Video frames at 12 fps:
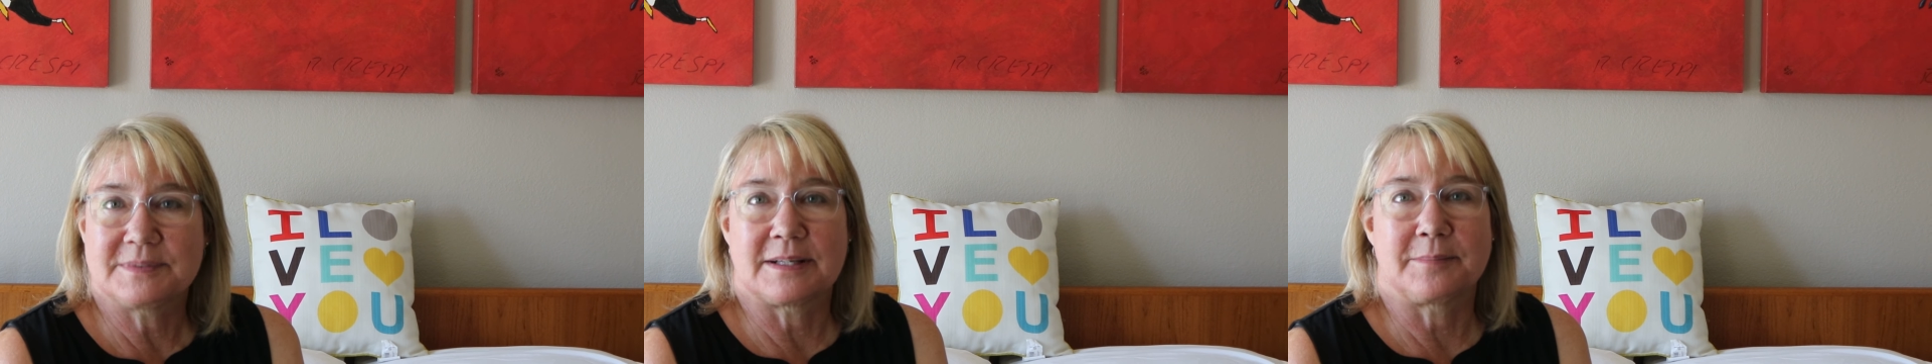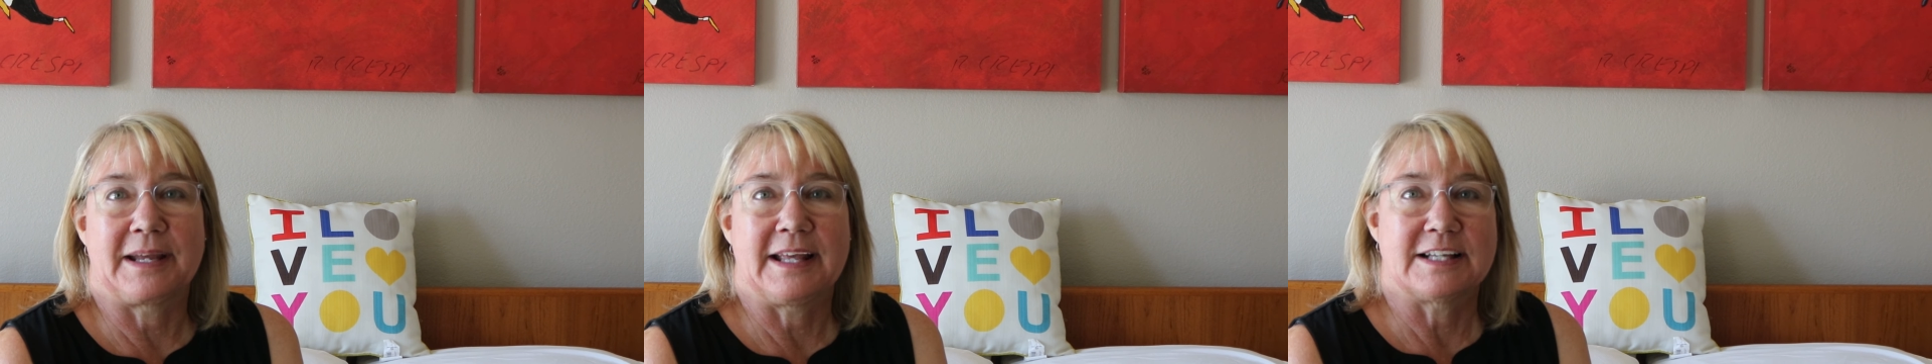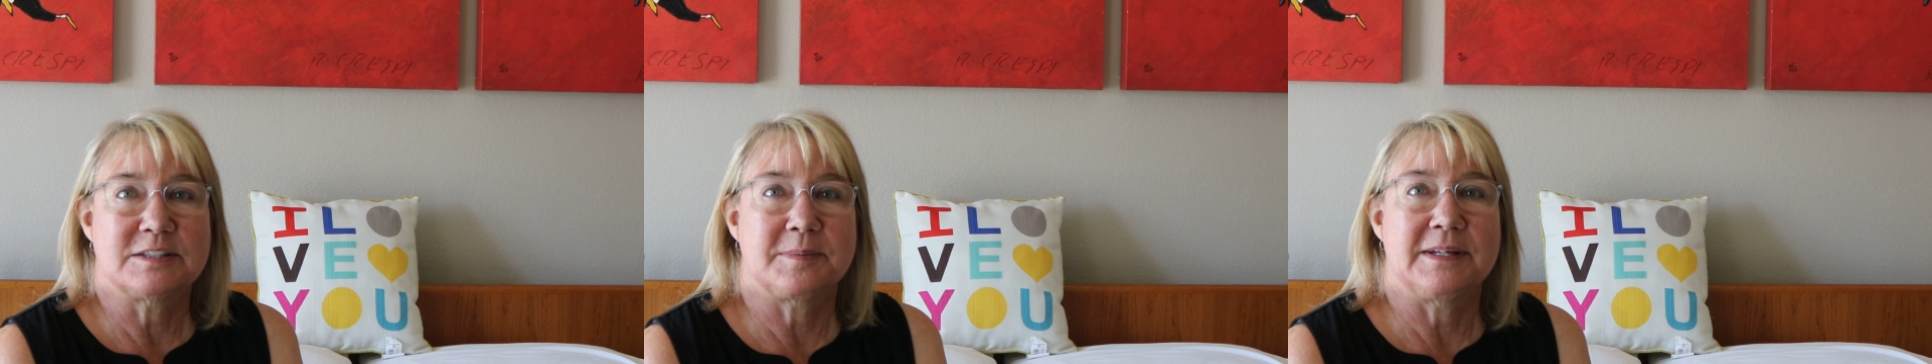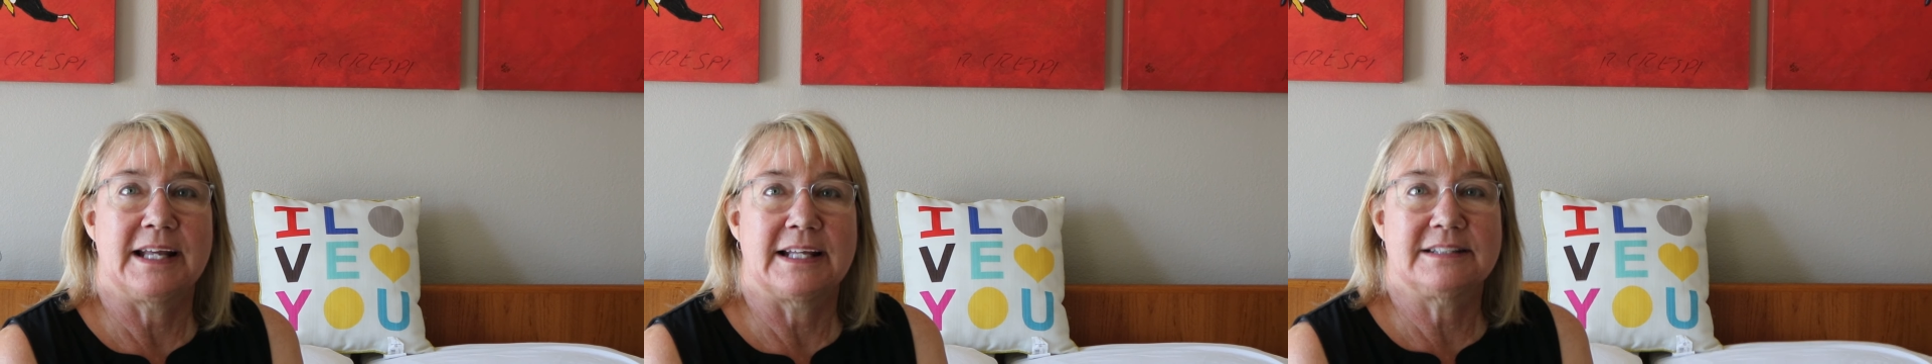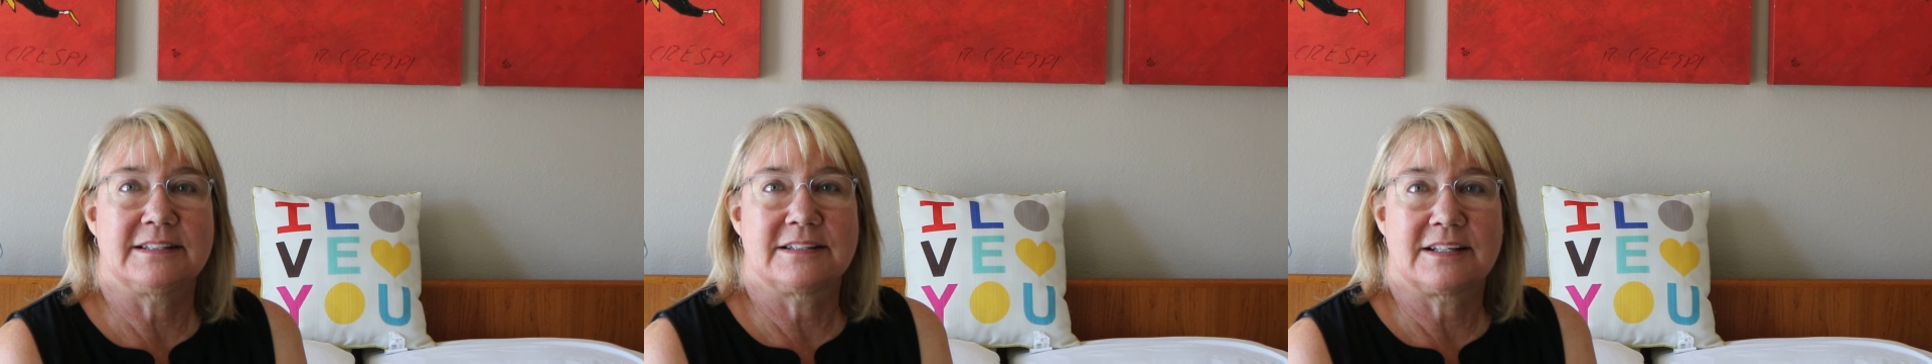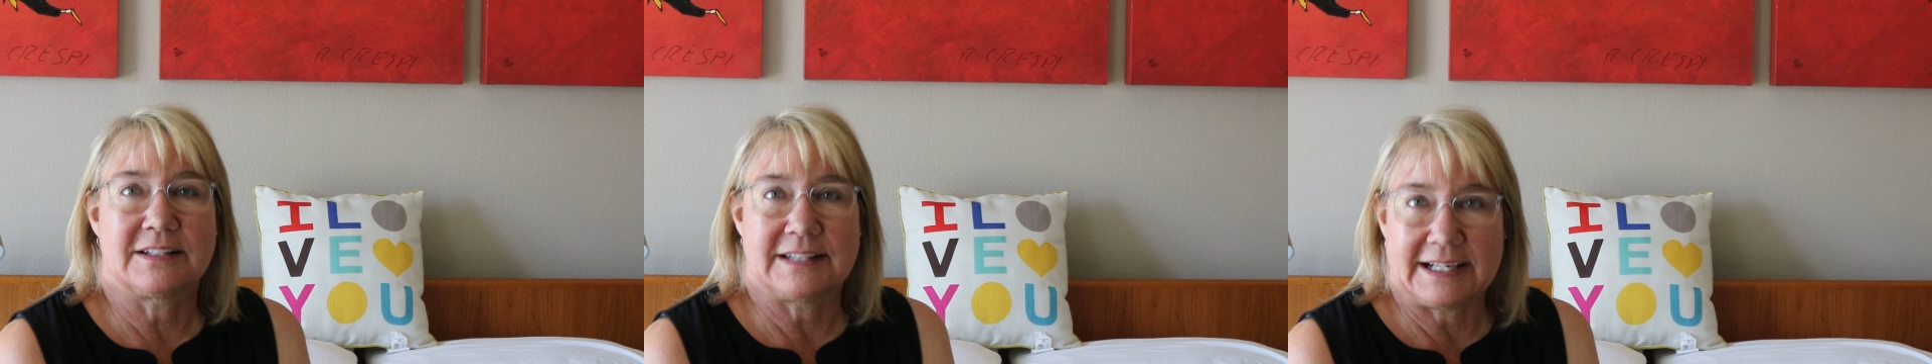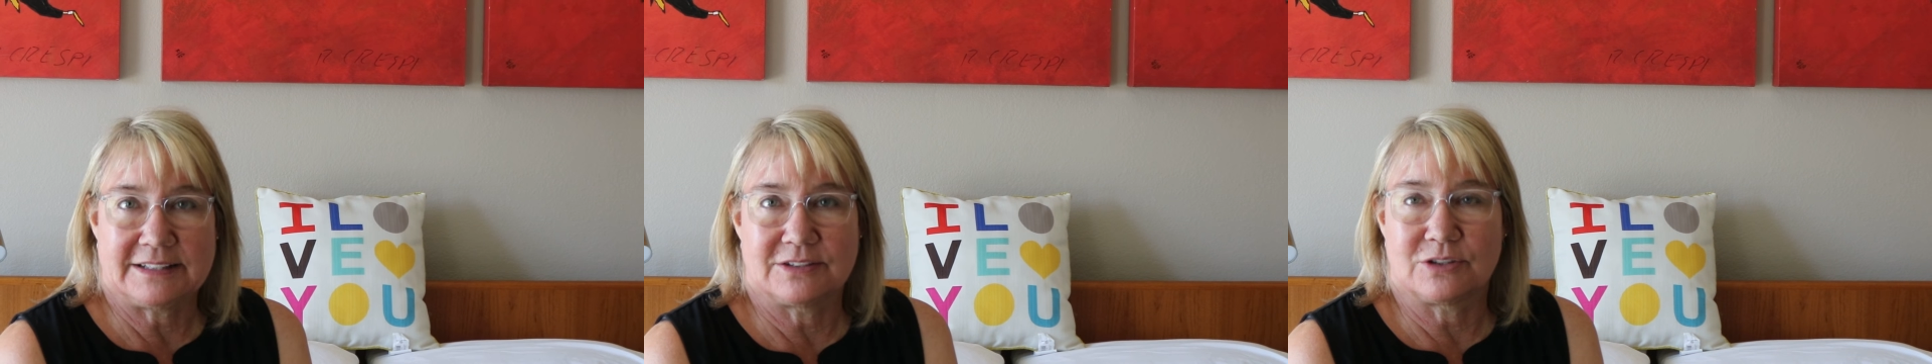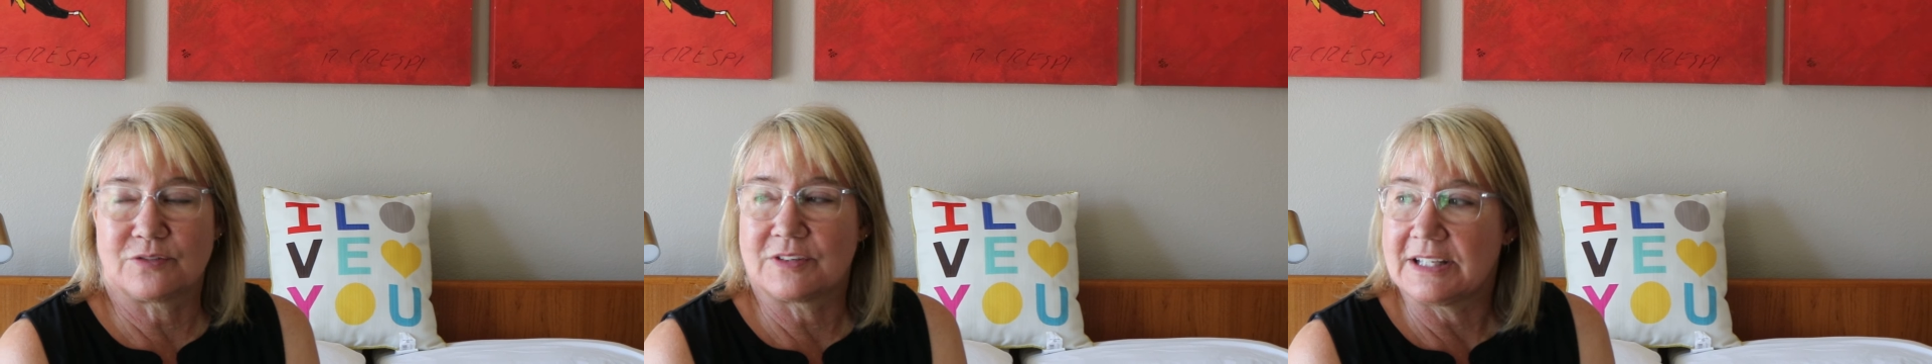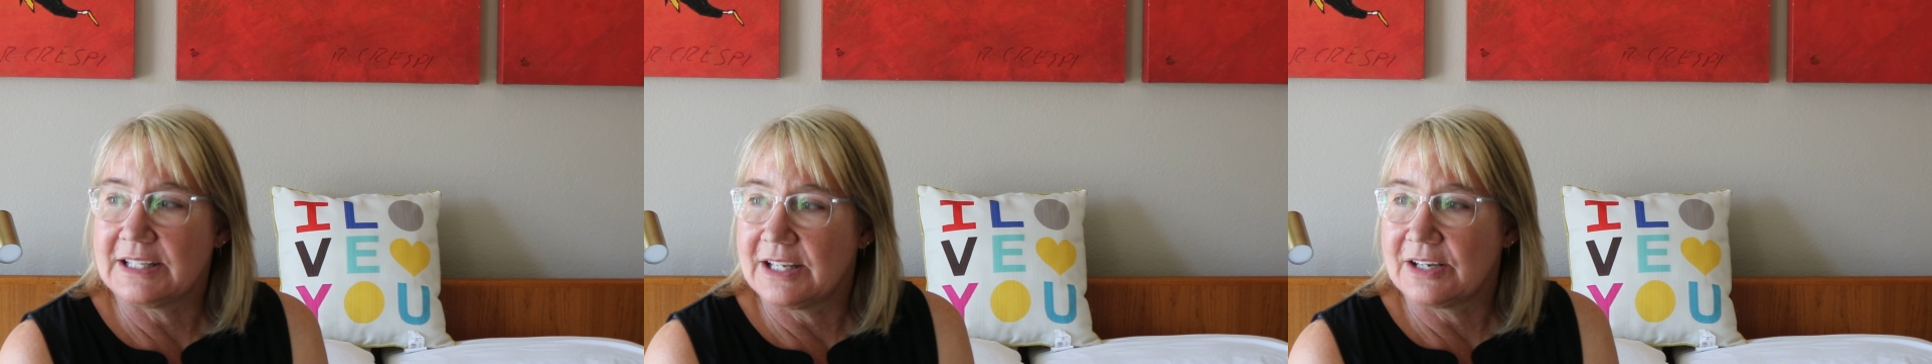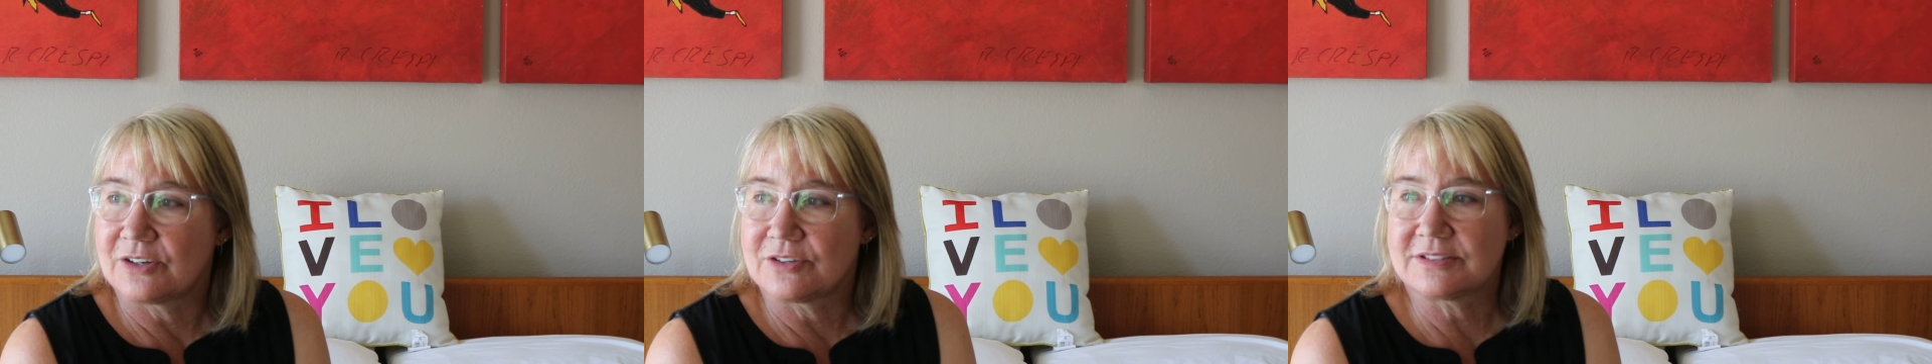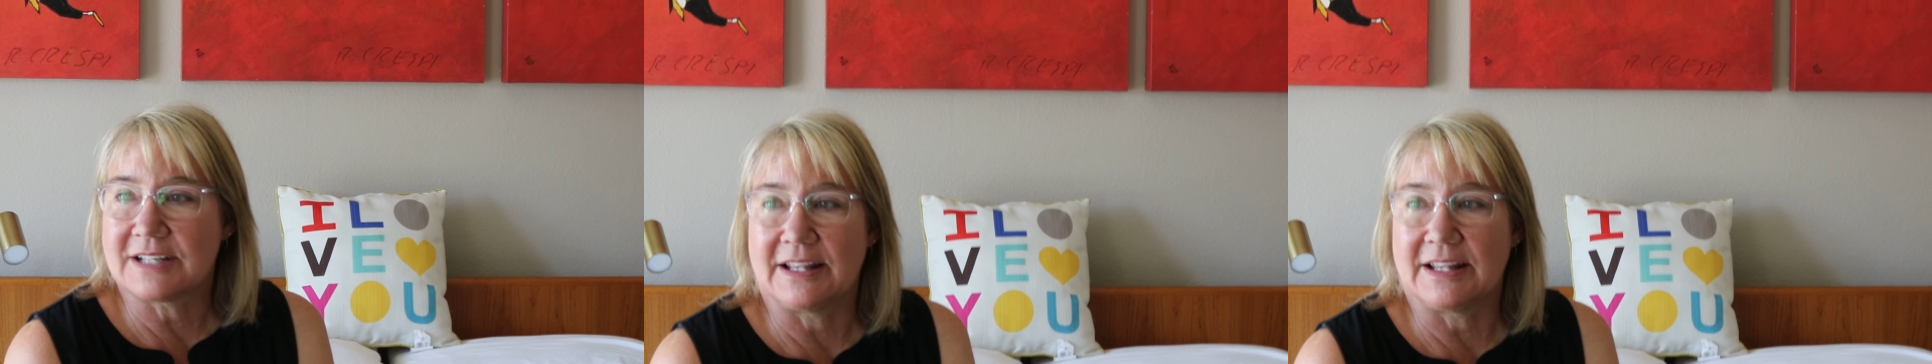that my husband had collected over the years,